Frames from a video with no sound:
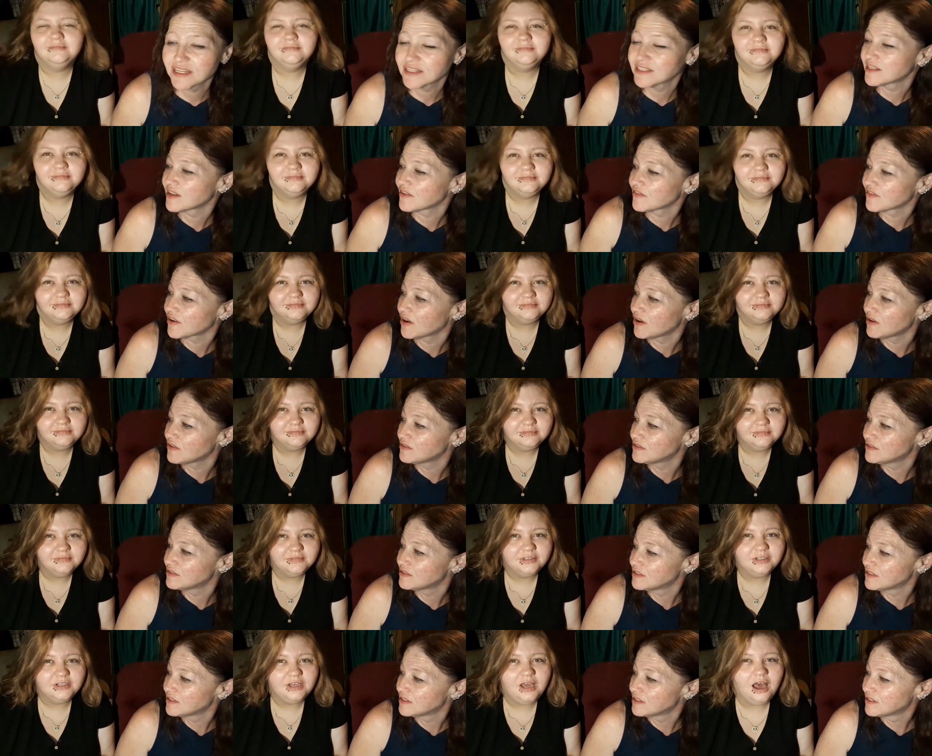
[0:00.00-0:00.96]
Speaker 1: What was that stuff called?
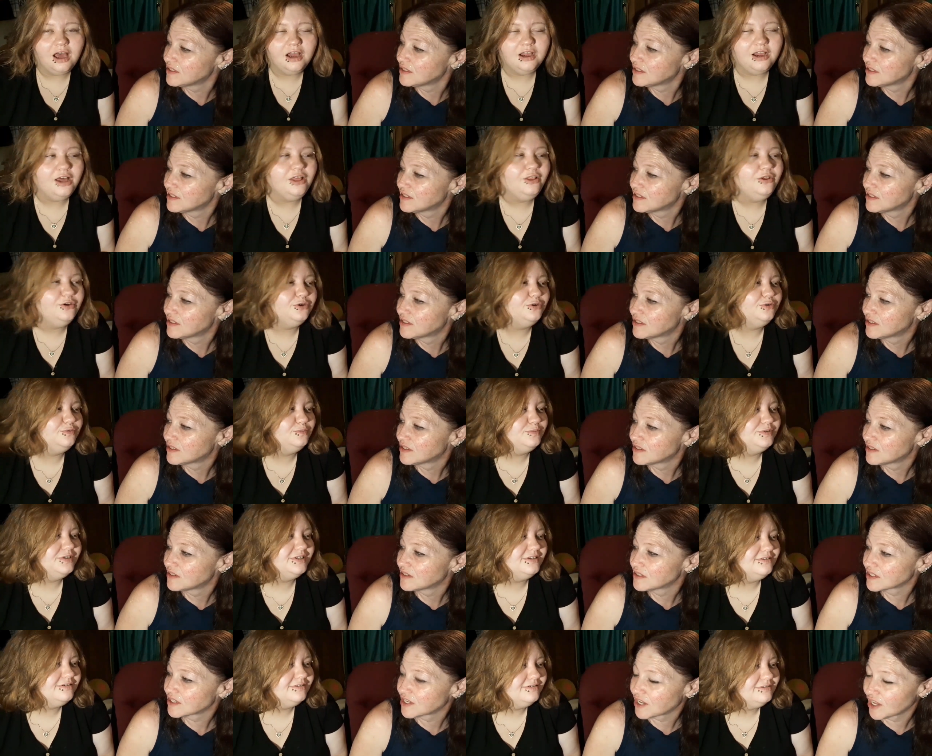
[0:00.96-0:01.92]
Color
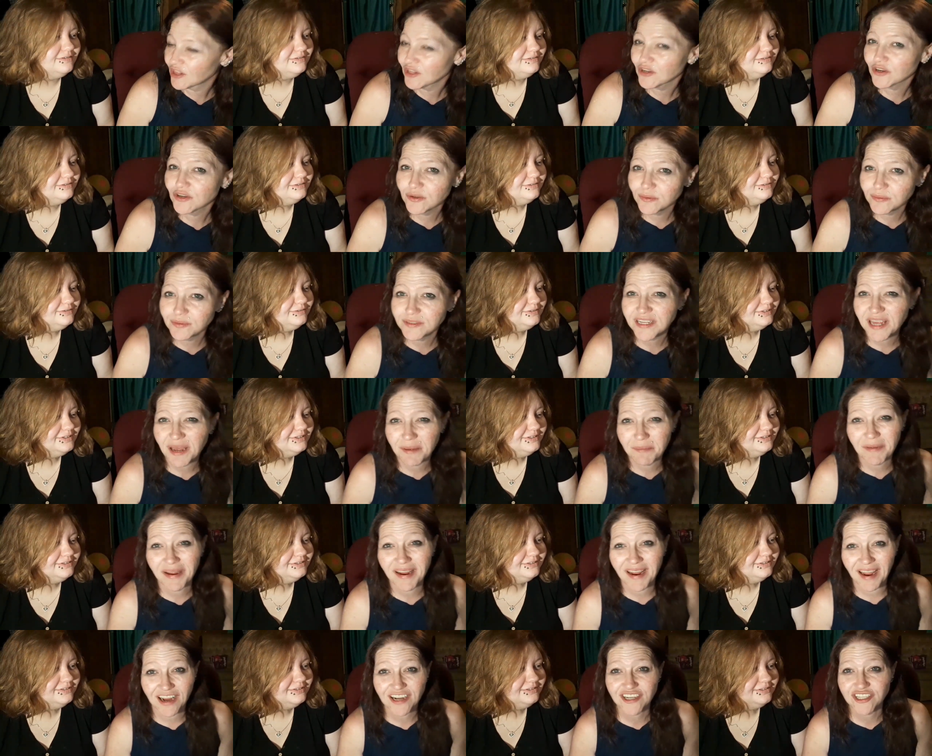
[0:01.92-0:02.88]
Oops. Color Oops. I
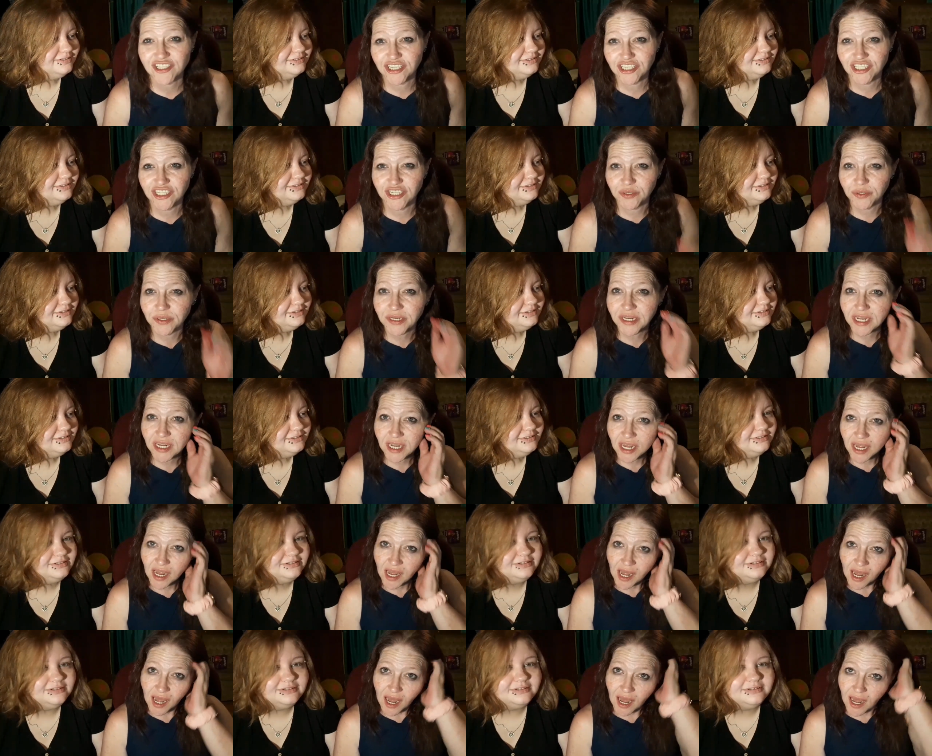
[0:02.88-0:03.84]
might actually do it.
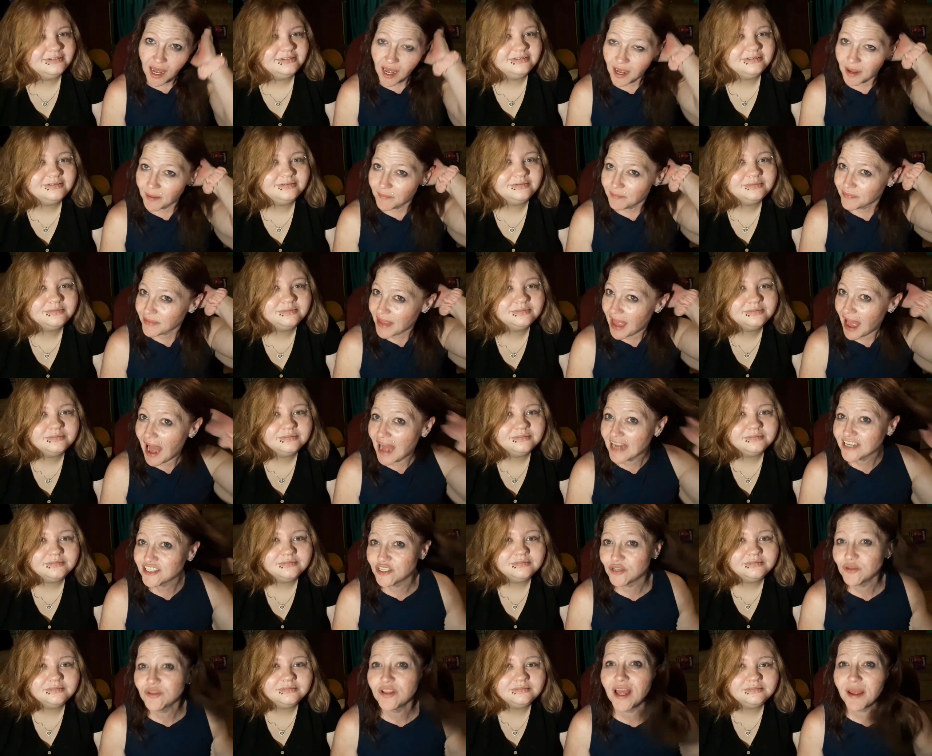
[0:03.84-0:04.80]

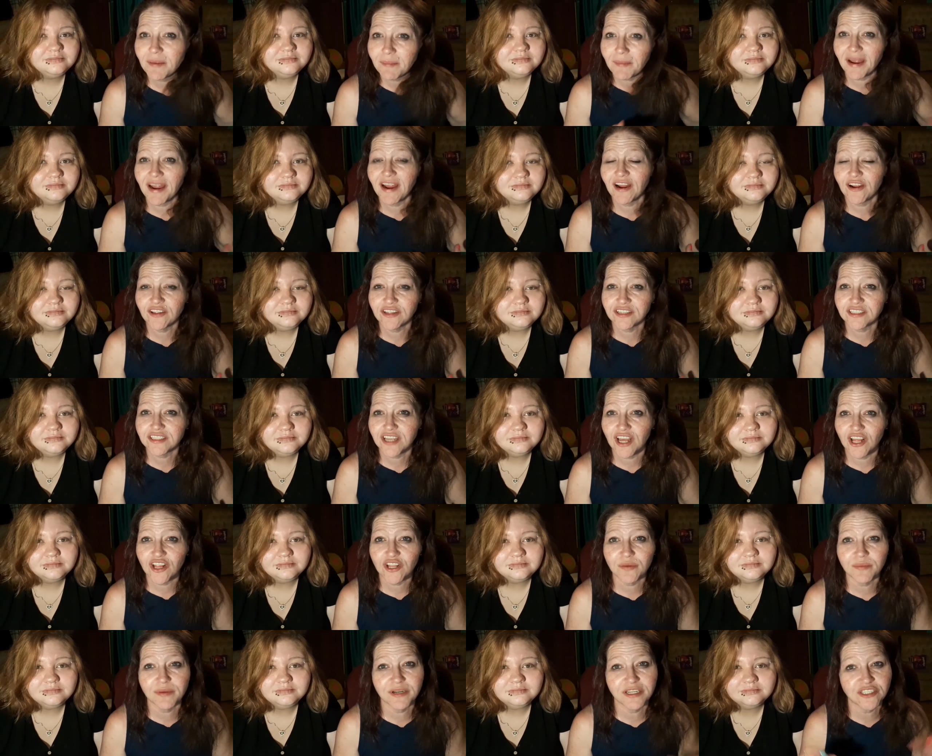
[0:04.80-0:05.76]
I do like my hair this
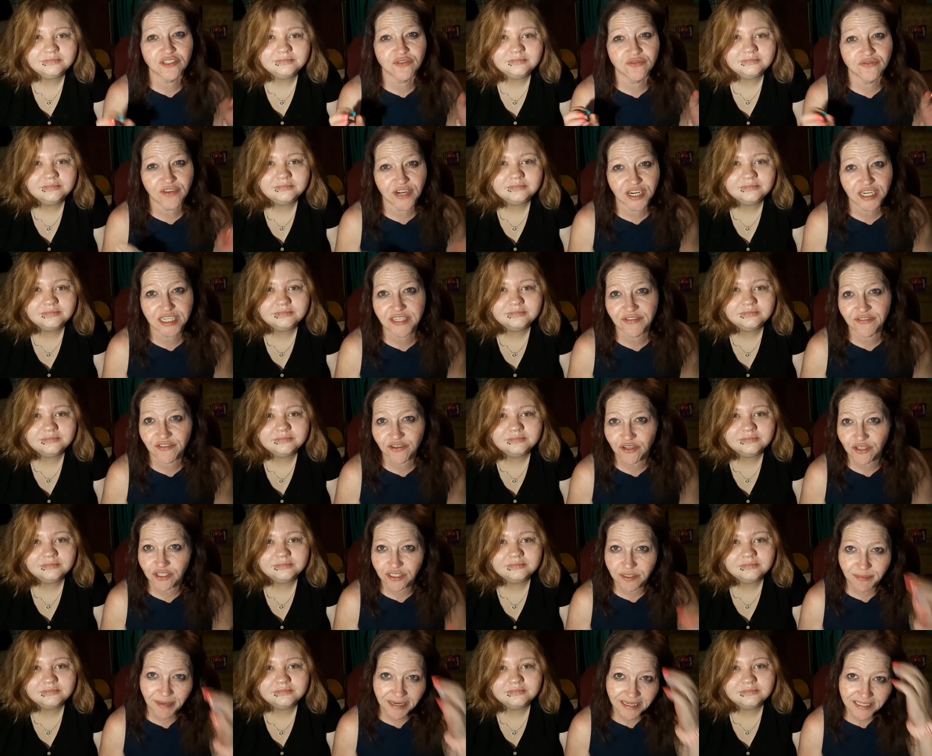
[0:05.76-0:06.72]
color, but it's very
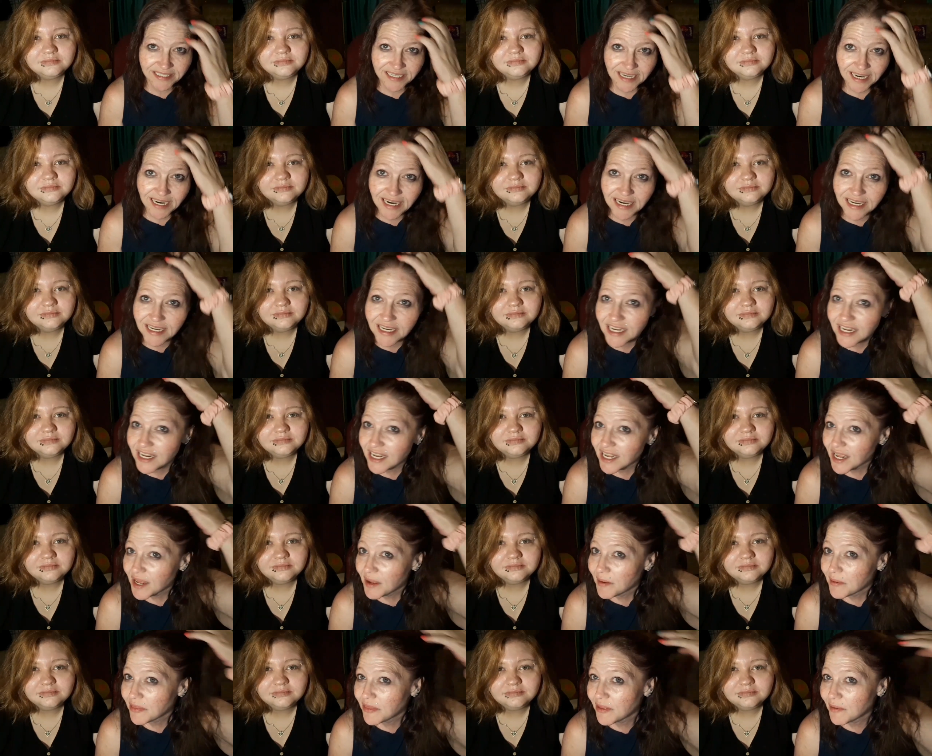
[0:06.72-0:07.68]
difficult to maintain.
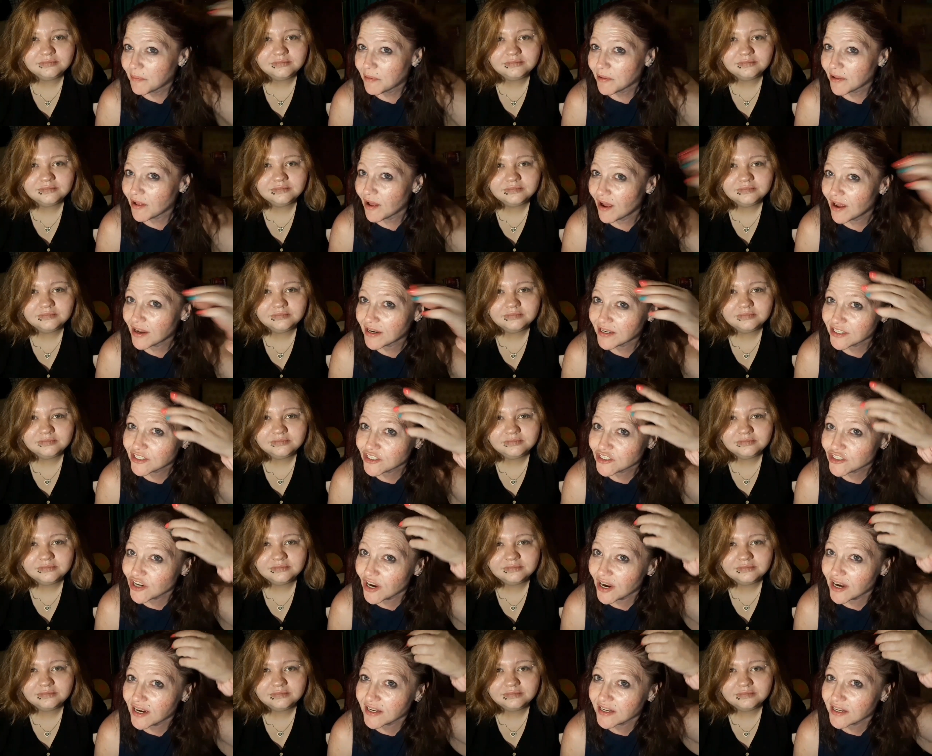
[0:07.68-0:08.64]
The blonde
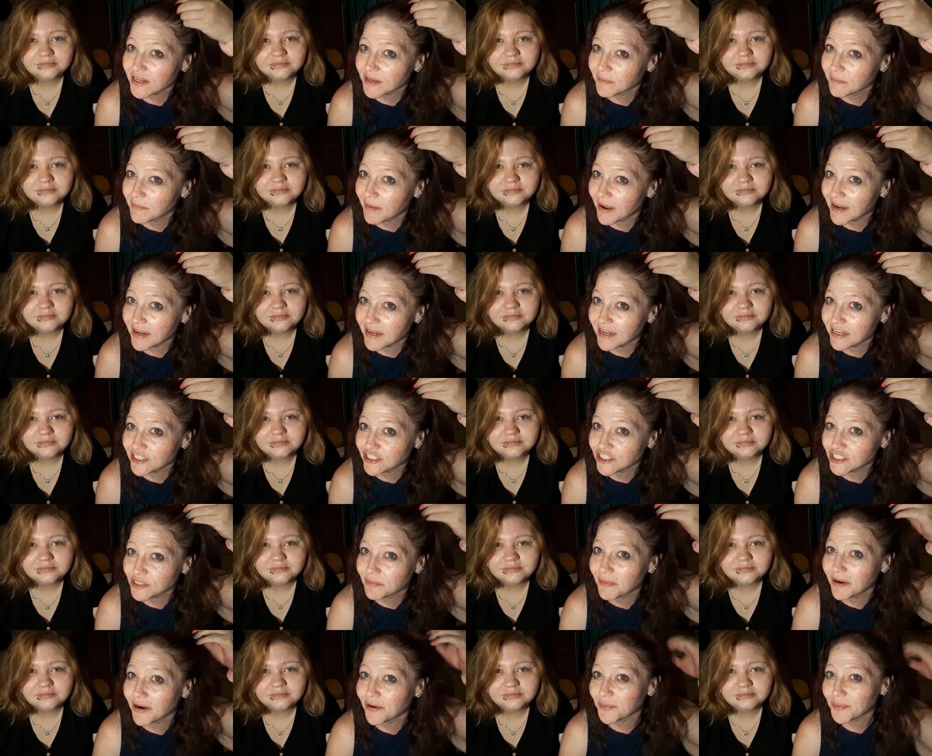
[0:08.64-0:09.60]
is trying to come back
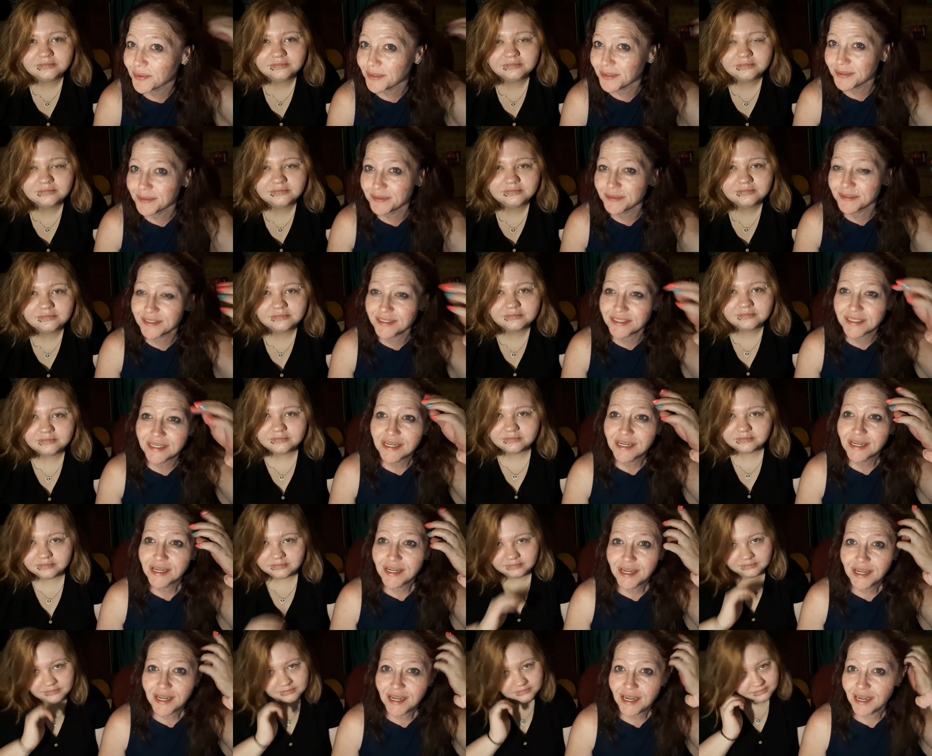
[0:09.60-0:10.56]
into my roots,
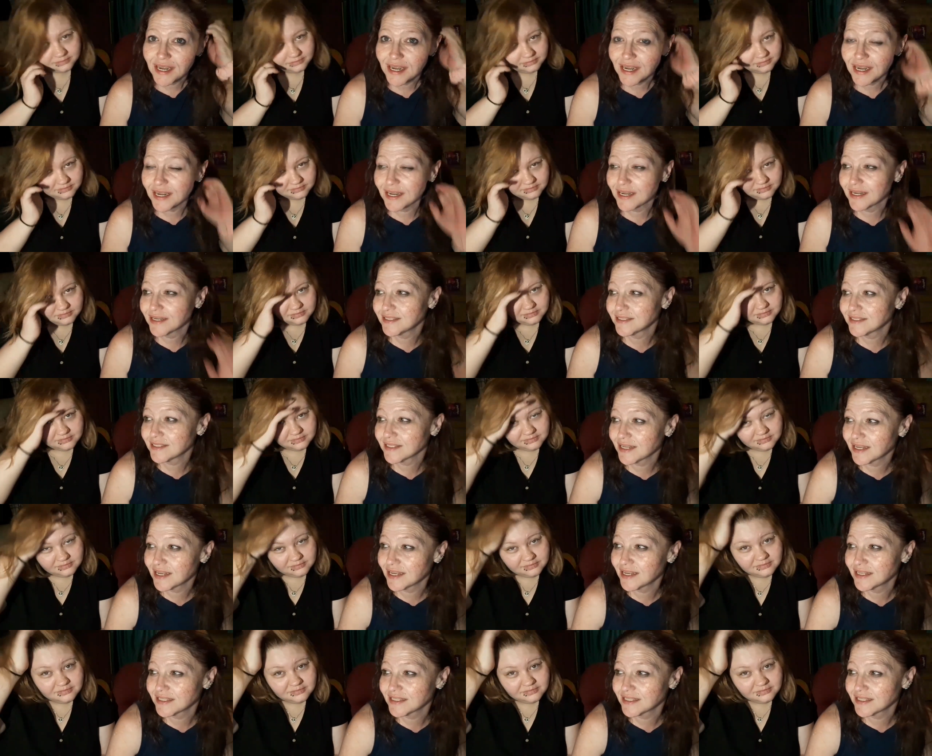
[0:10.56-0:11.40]
and